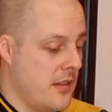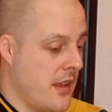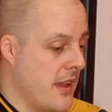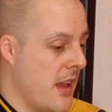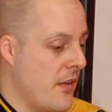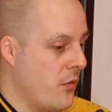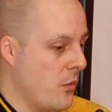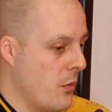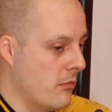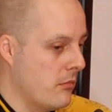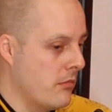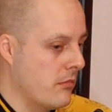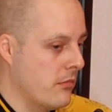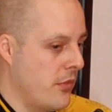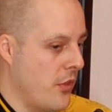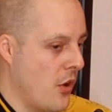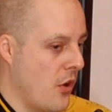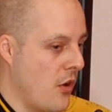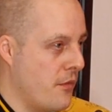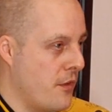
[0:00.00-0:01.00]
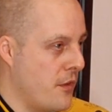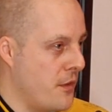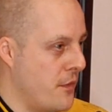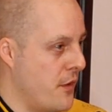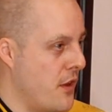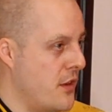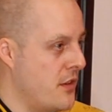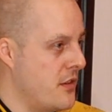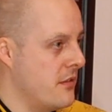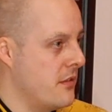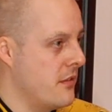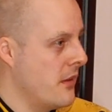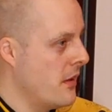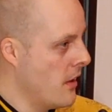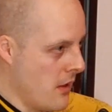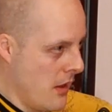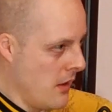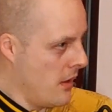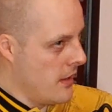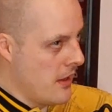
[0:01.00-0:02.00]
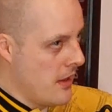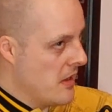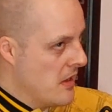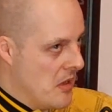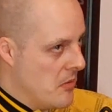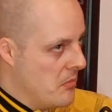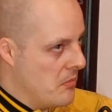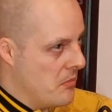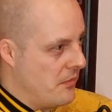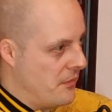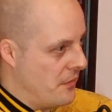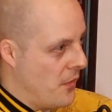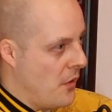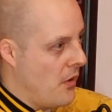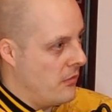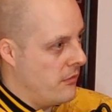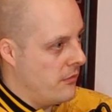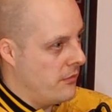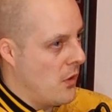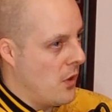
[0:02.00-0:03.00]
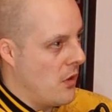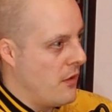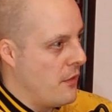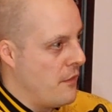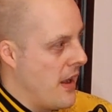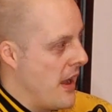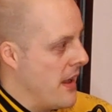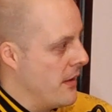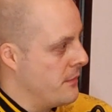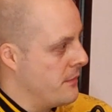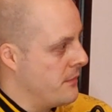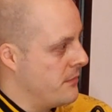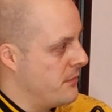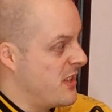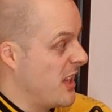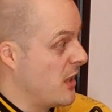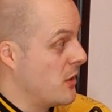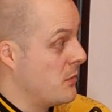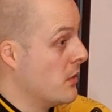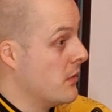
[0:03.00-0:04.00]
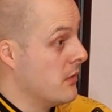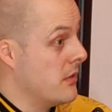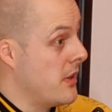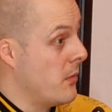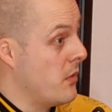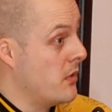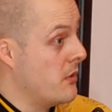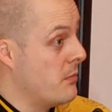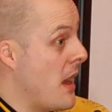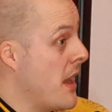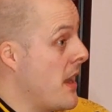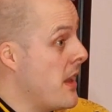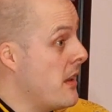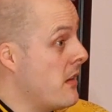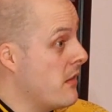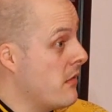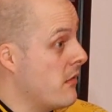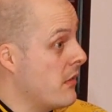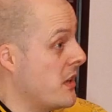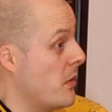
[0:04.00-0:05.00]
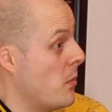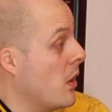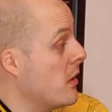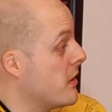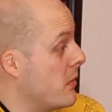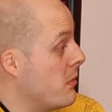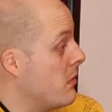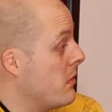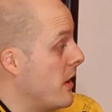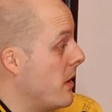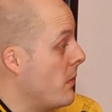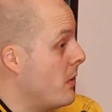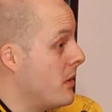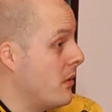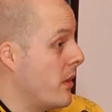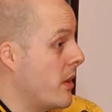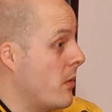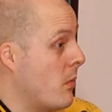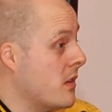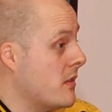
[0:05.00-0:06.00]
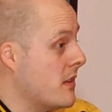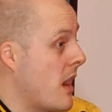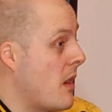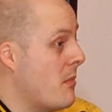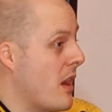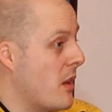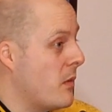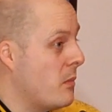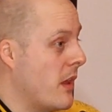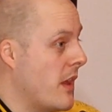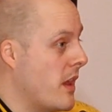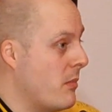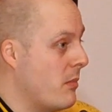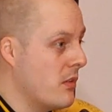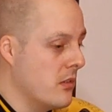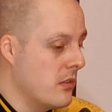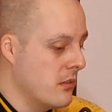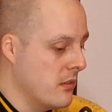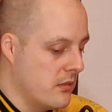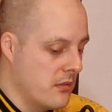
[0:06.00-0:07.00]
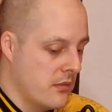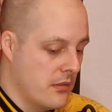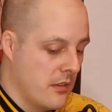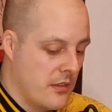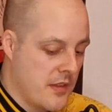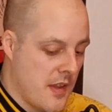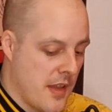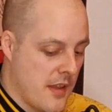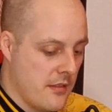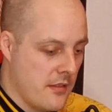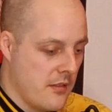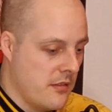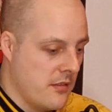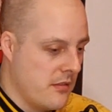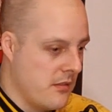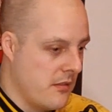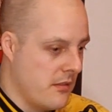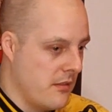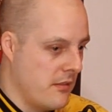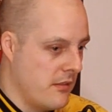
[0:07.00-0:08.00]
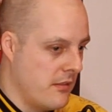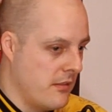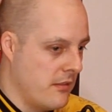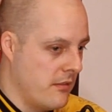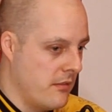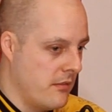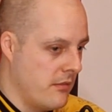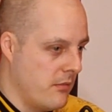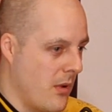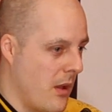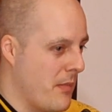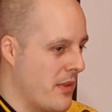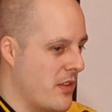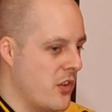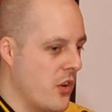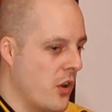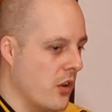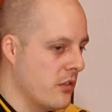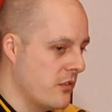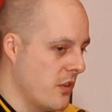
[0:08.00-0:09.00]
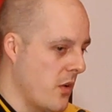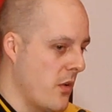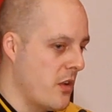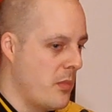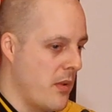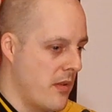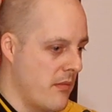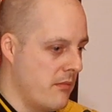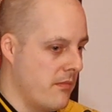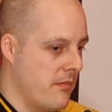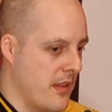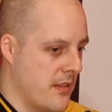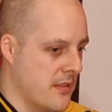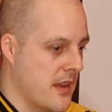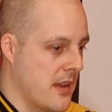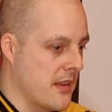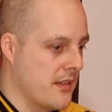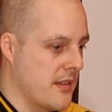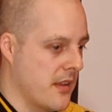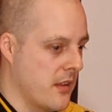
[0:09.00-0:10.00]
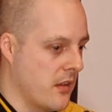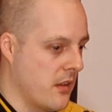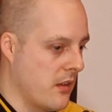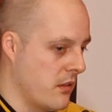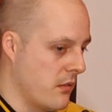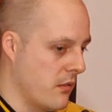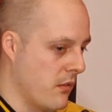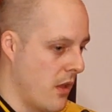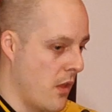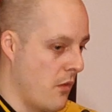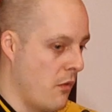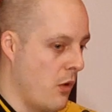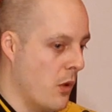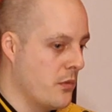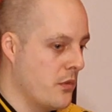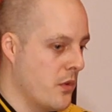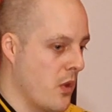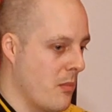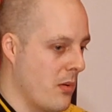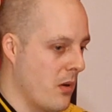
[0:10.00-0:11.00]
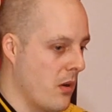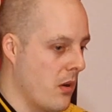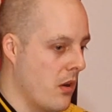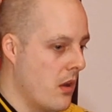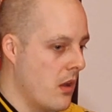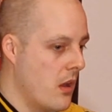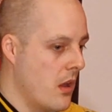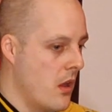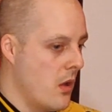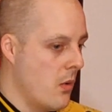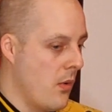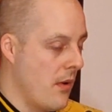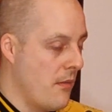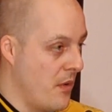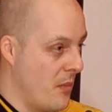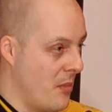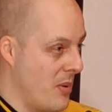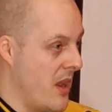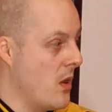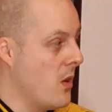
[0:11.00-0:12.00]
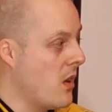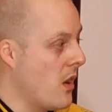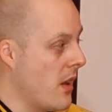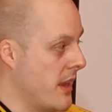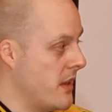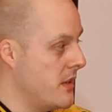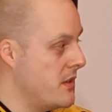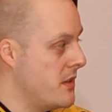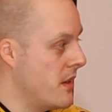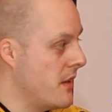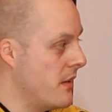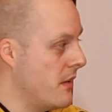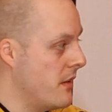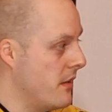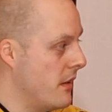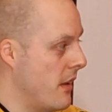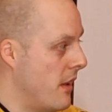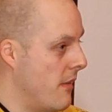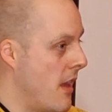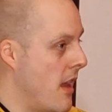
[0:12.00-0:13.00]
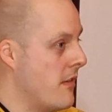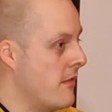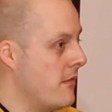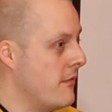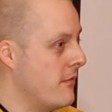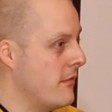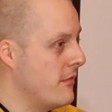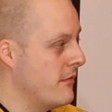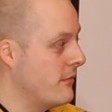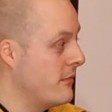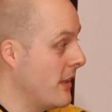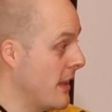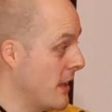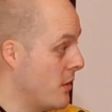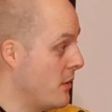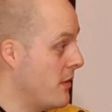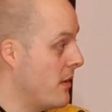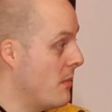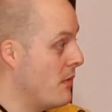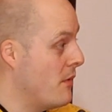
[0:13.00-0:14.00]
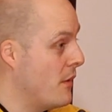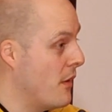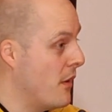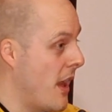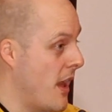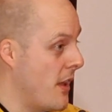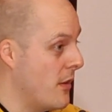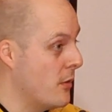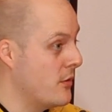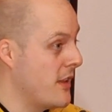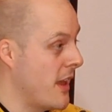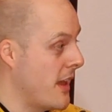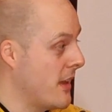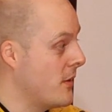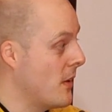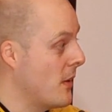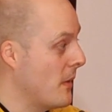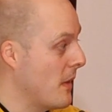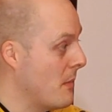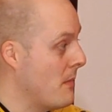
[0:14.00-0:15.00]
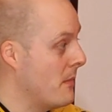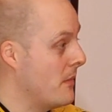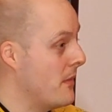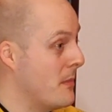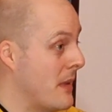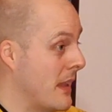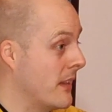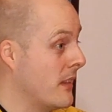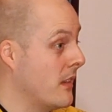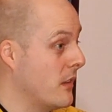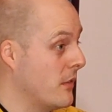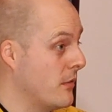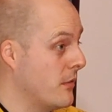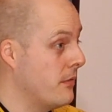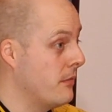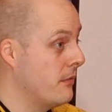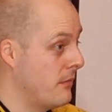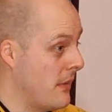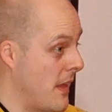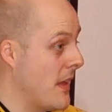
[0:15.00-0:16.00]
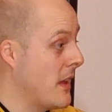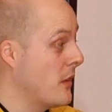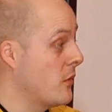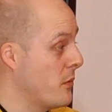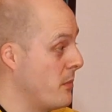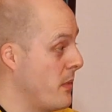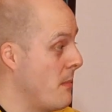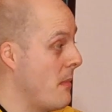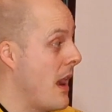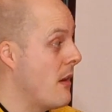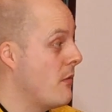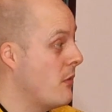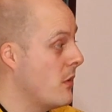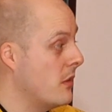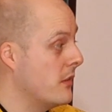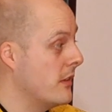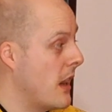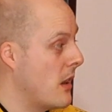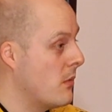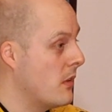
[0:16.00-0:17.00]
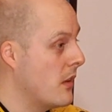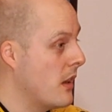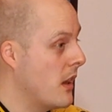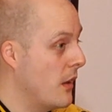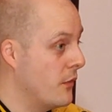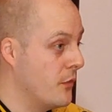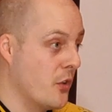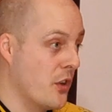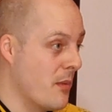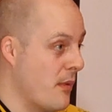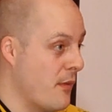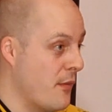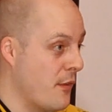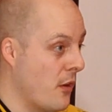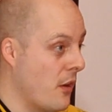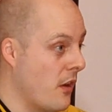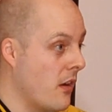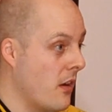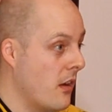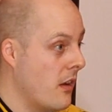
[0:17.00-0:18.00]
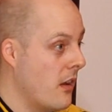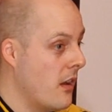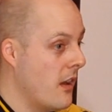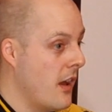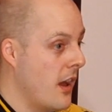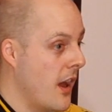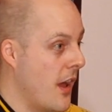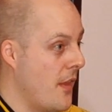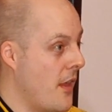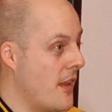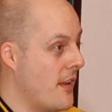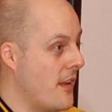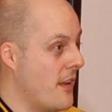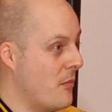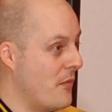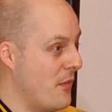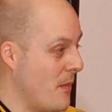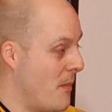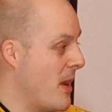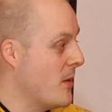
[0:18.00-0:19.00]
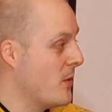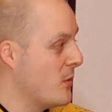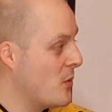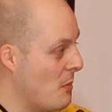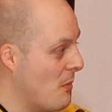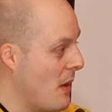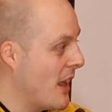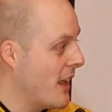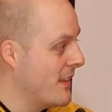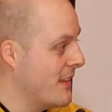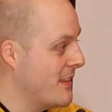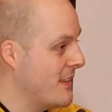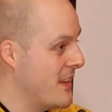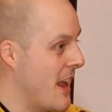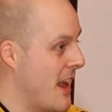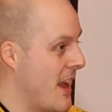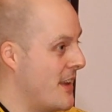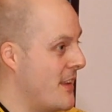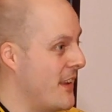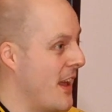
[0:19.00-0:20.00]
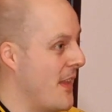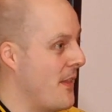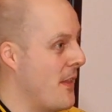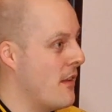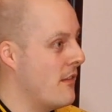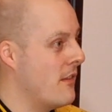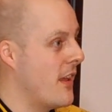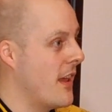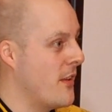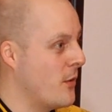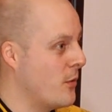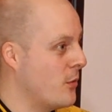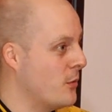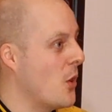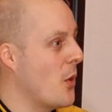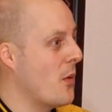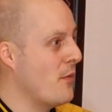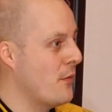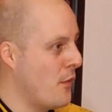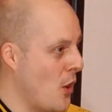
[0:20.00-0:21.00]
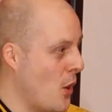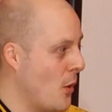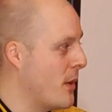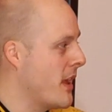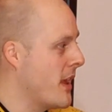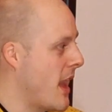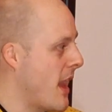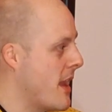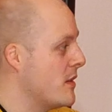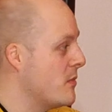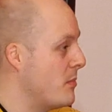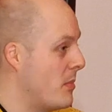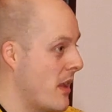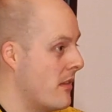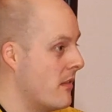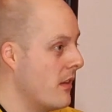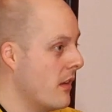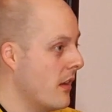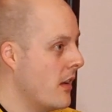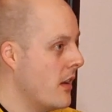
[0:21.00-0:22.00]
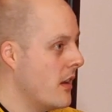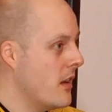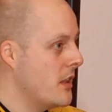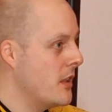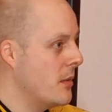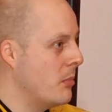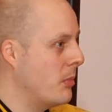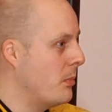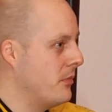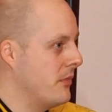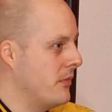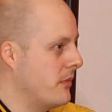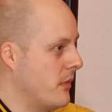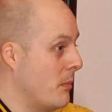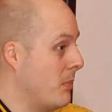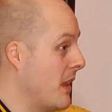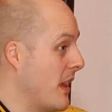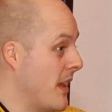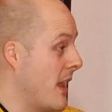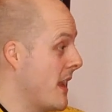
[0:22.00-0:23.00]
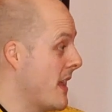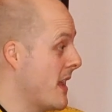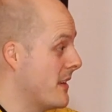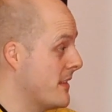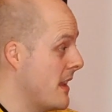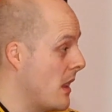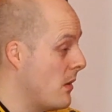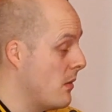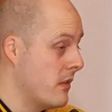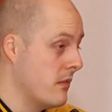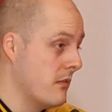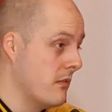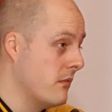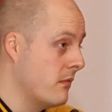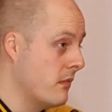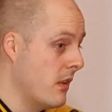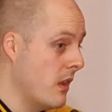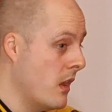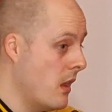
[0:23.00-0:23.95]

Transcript: thing everyone thought for the first four, four or five, six months it was Mane because he was, he was, he was, he was our best player. But since, I mean, Jordan's always been fantastic at the, the run up to it, but when Fabinho got injured and then like you said before, Hendo takes out the, the mantle of like that's going to be my role now. I've done it before. And then Fabinho's come back in the side, and then Hendo going forward again. He's been the player that he is now, and